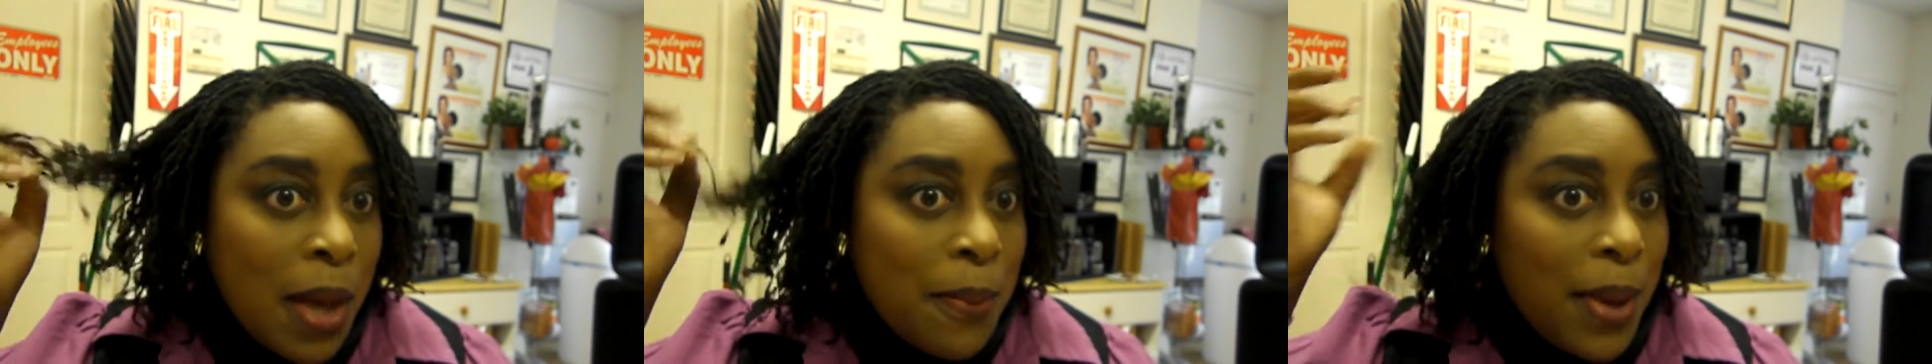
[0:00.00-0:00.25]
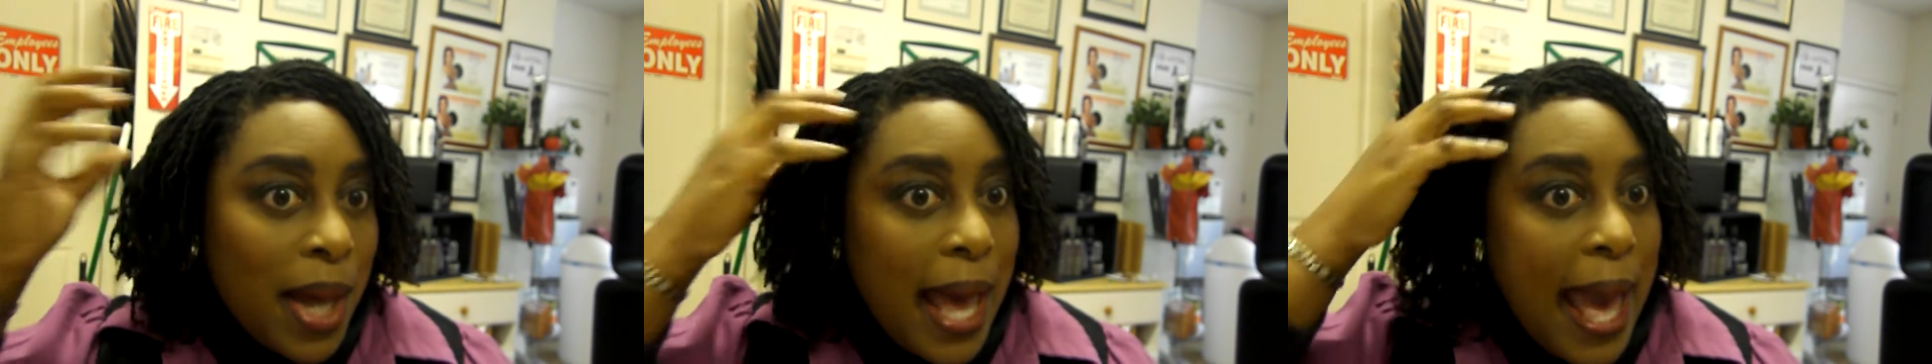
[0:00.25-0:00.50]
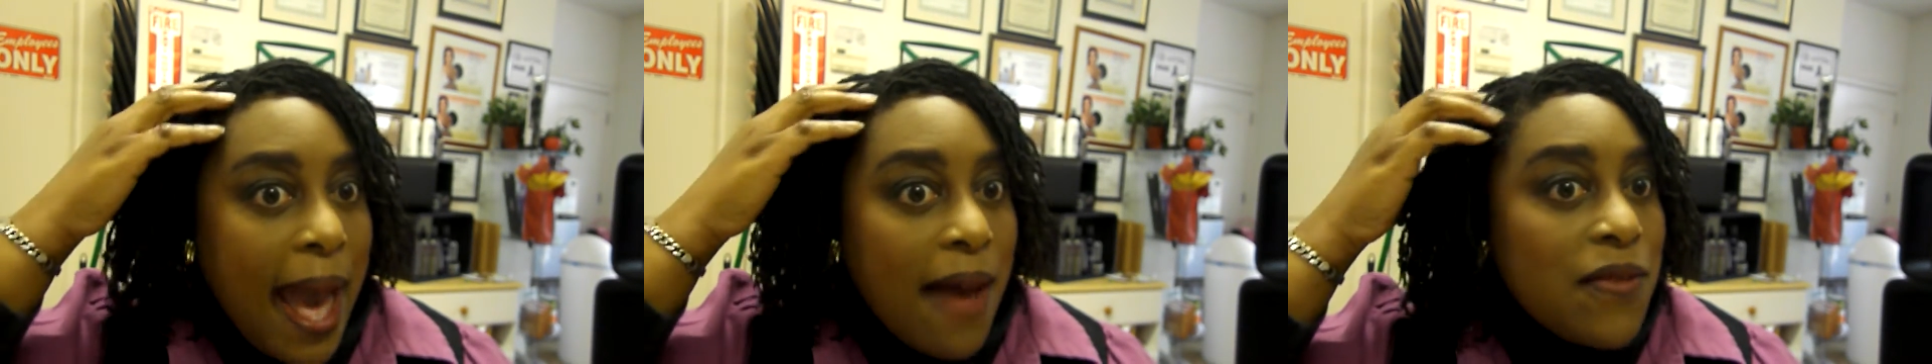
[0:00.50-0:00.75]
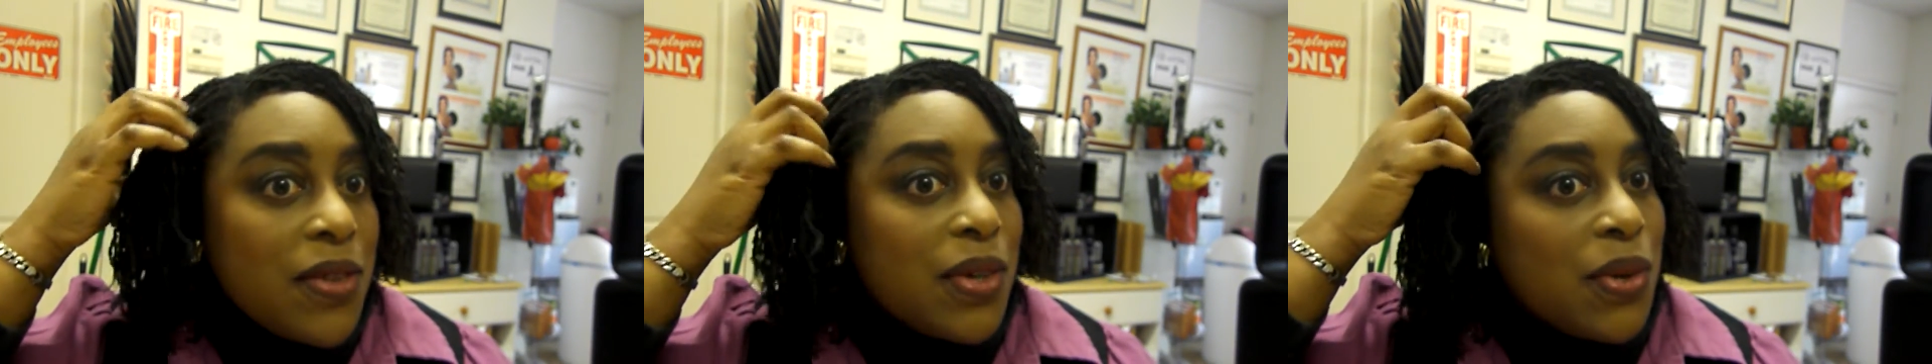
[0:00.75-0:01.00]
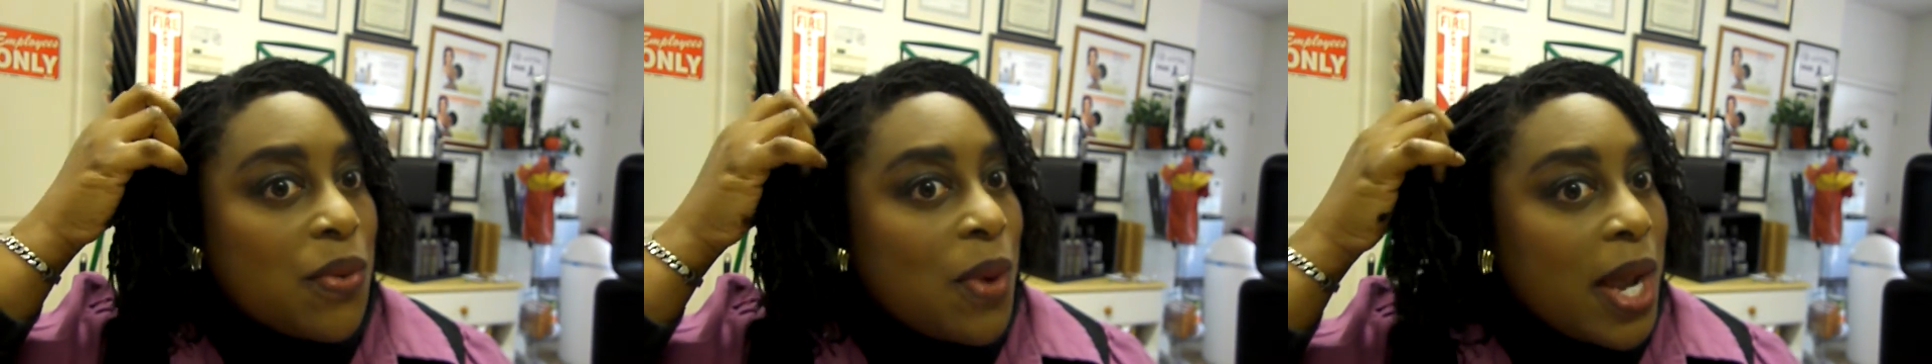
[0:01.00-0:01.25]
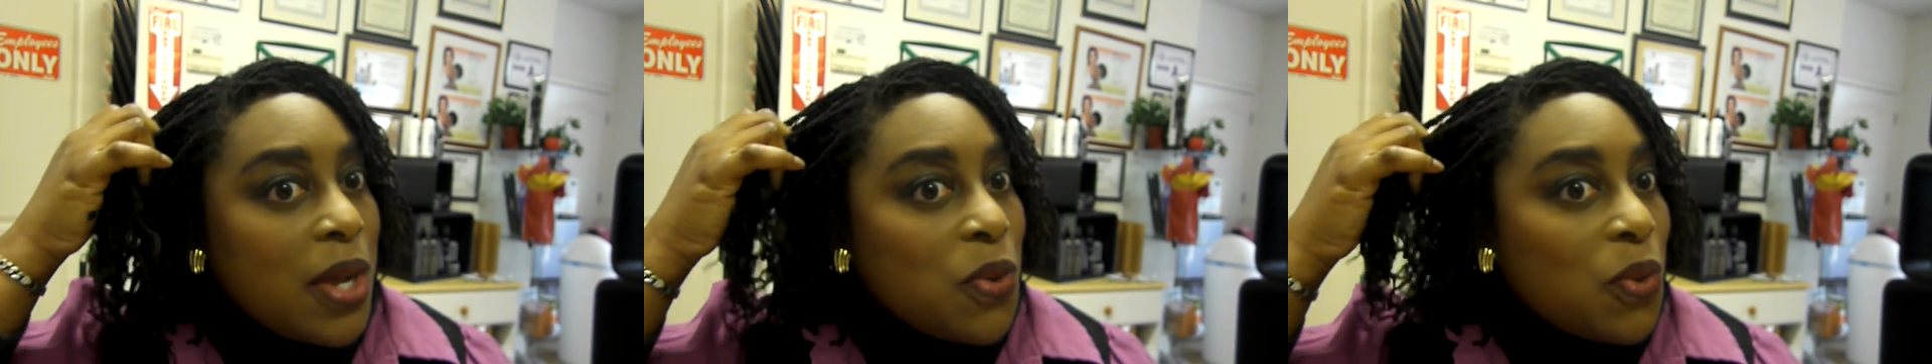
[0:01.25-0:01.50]
But have a
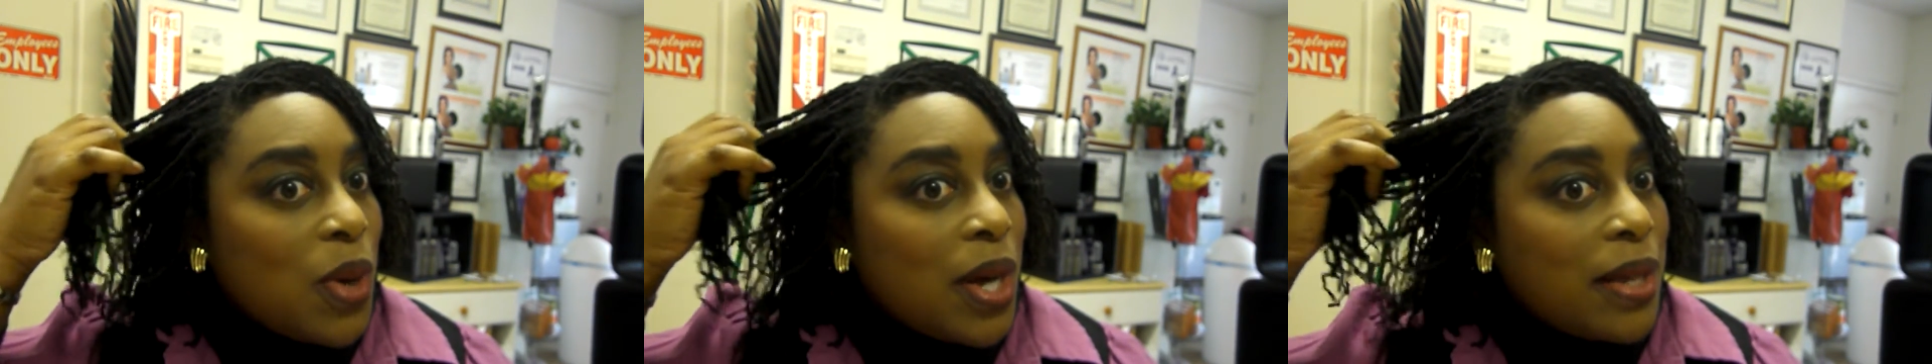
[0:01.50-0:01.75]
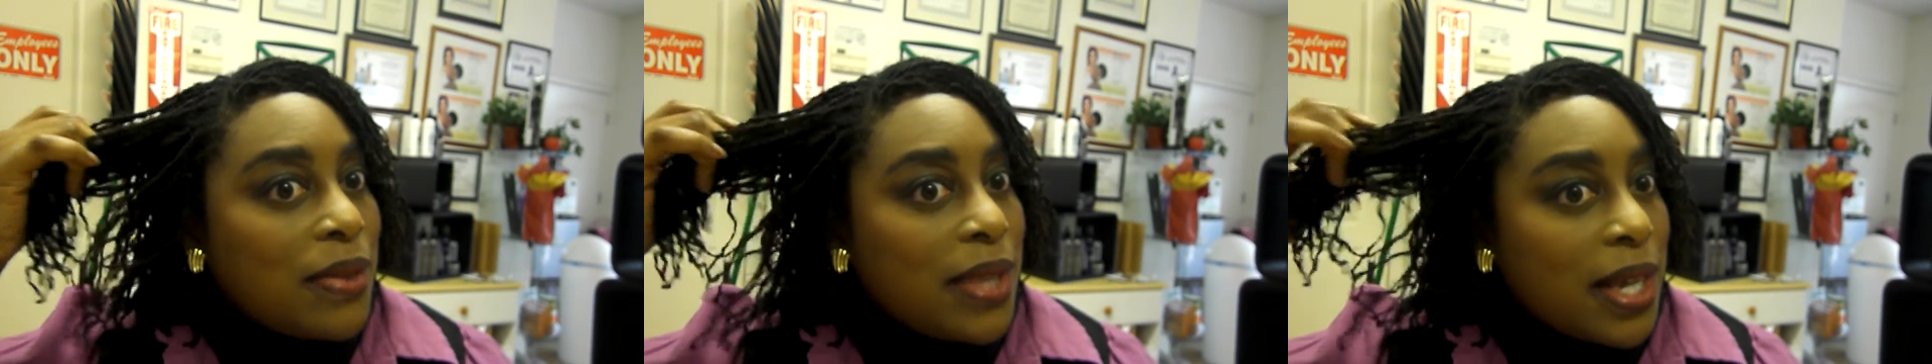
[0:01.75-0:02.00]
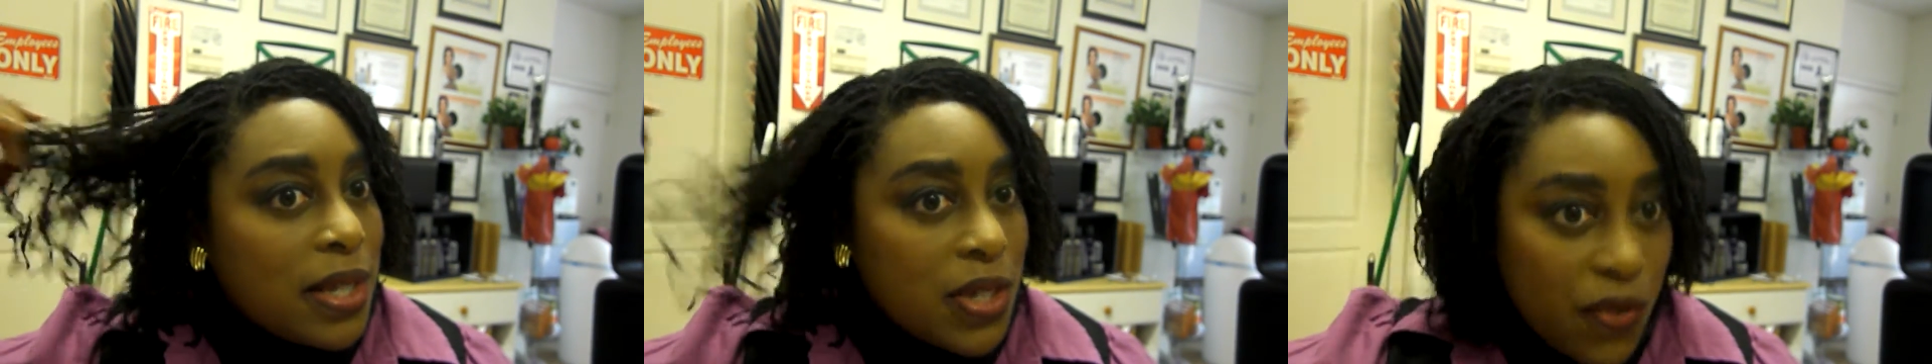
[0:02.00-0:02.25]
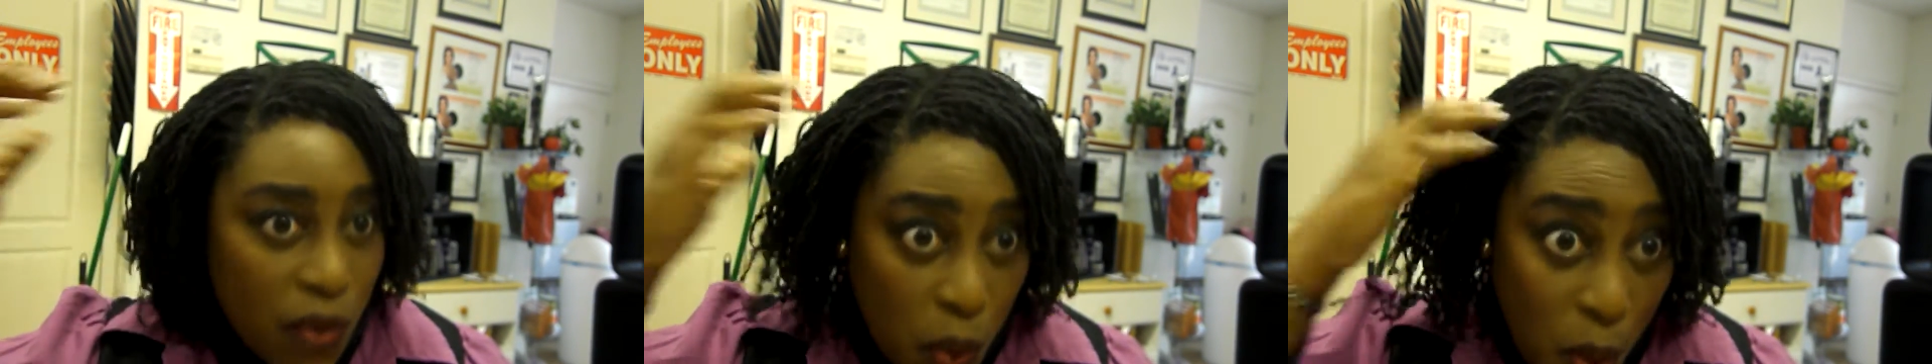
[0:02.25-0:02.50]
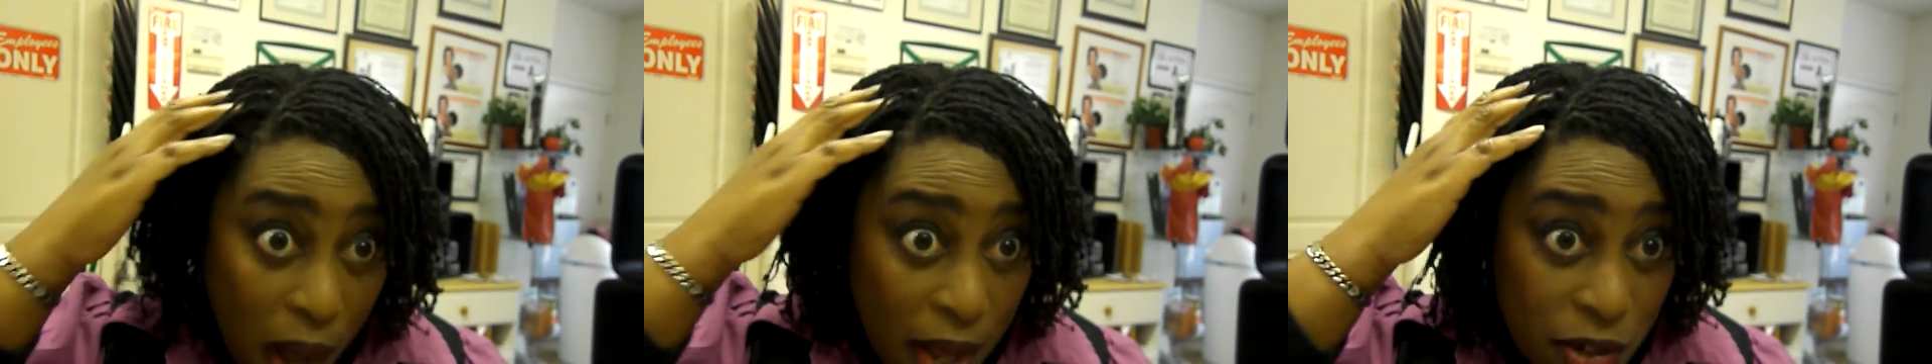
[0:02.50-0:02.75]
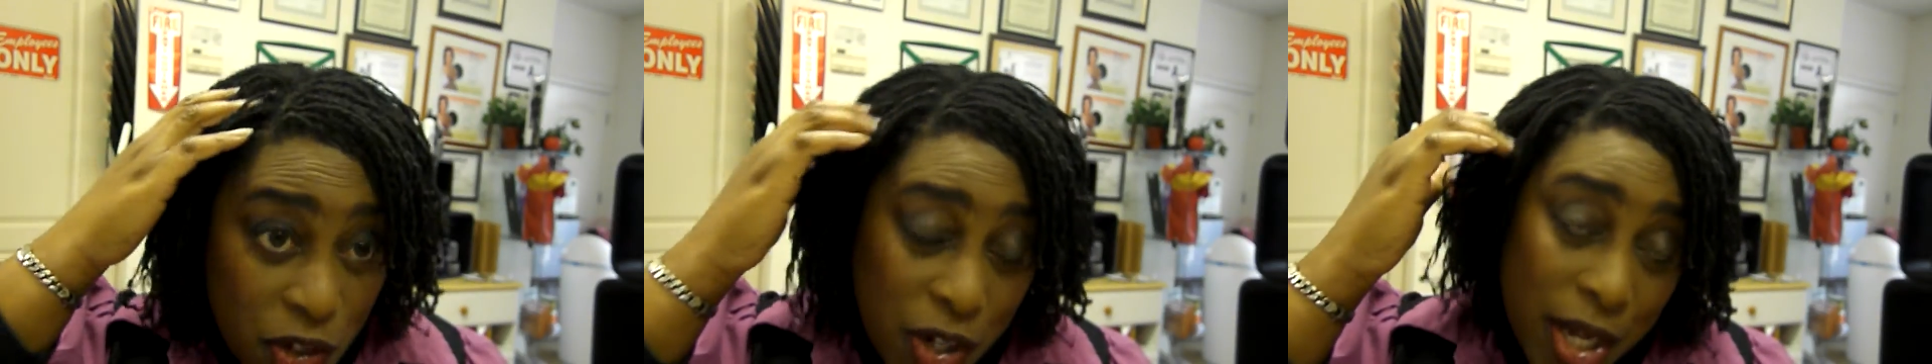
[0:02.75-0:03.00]
great one. Thanks for
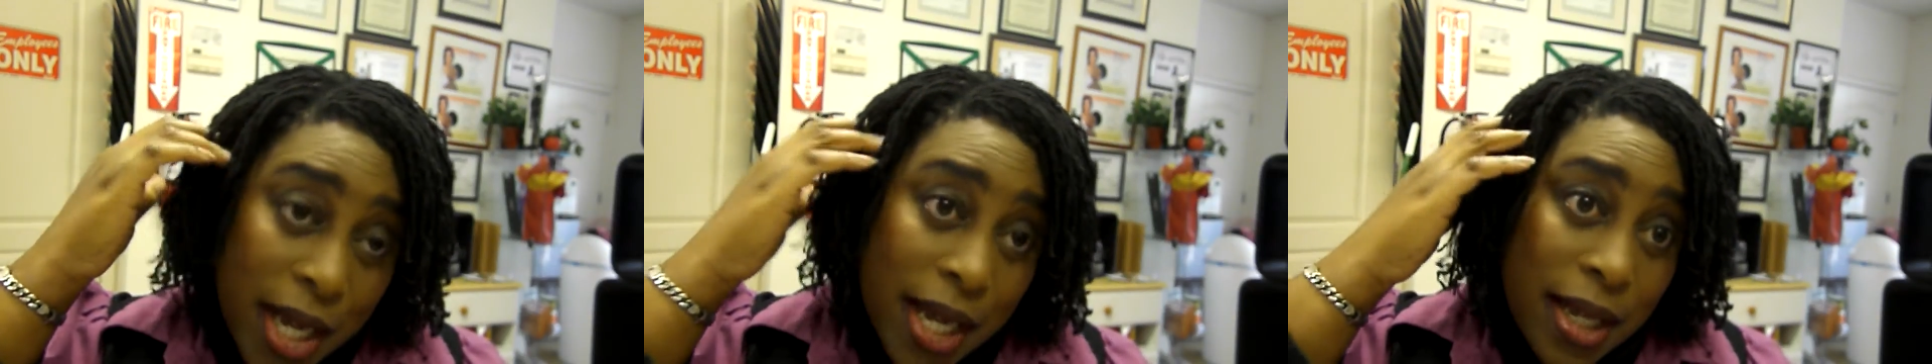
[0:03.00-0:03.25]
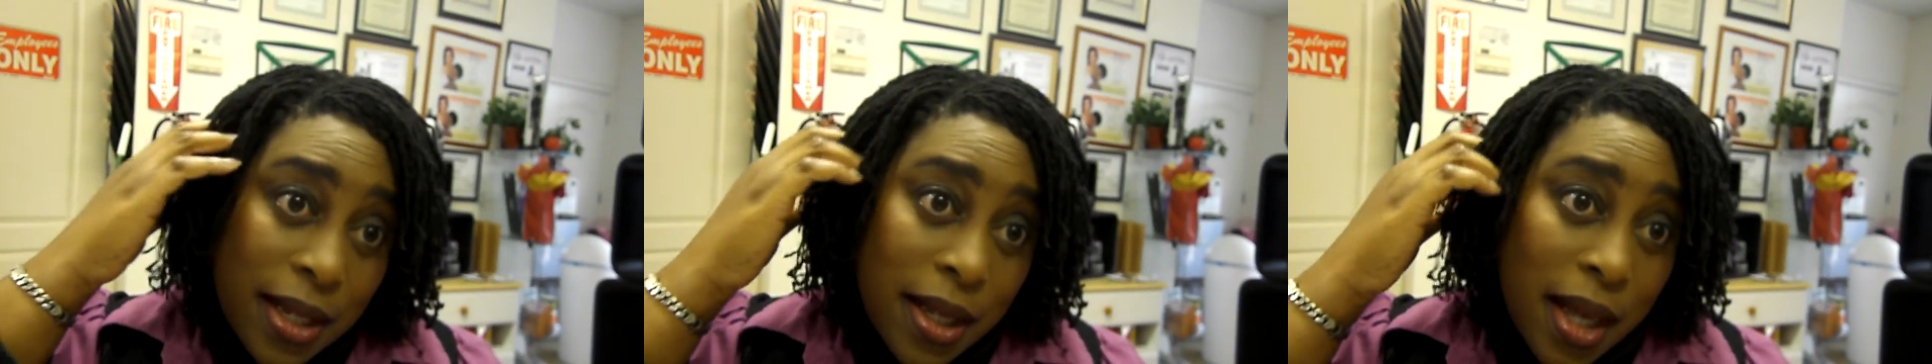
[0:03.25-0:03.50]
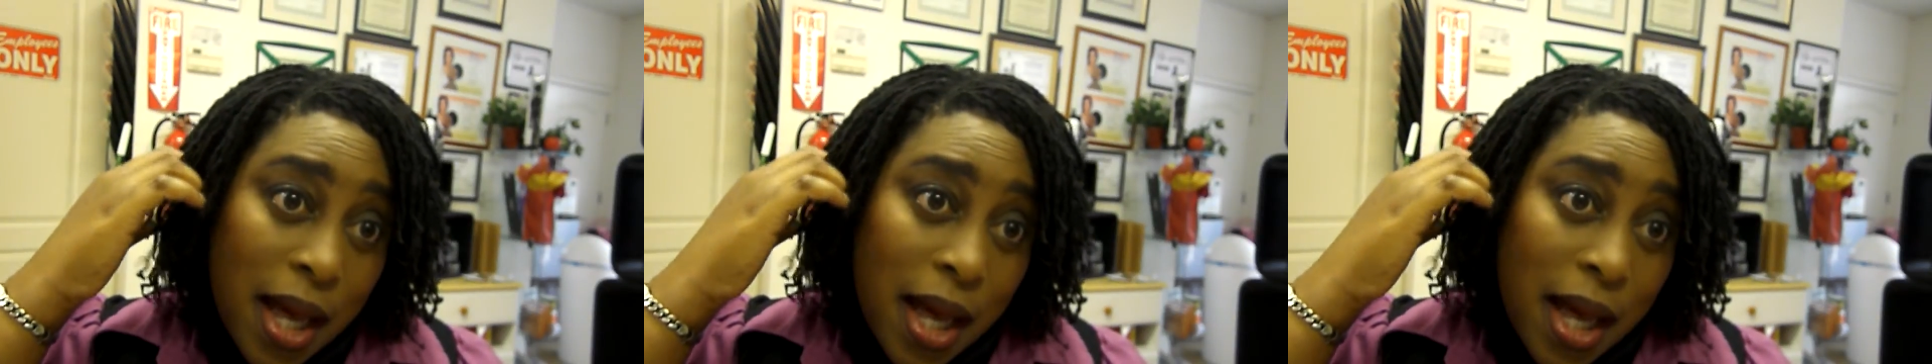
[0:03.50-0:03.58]
watching.